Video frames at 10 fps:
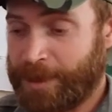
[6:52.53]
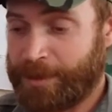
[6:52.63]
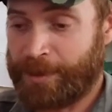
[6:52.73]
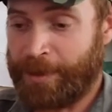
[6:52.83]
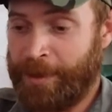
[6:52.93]

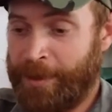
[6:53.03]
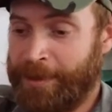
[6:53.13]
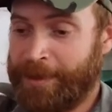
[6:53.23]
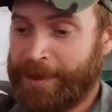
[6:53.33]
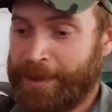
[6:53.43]

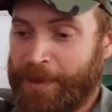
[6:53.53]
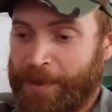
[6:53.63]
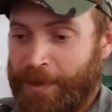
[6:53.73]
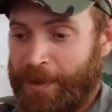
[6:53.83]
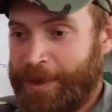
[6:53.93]
So
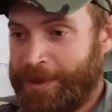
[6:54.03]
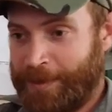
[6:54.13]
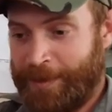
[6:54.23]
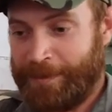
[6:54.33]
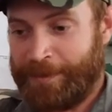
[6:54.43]
it's
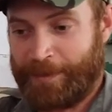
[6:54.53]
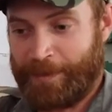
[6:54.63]
sort of,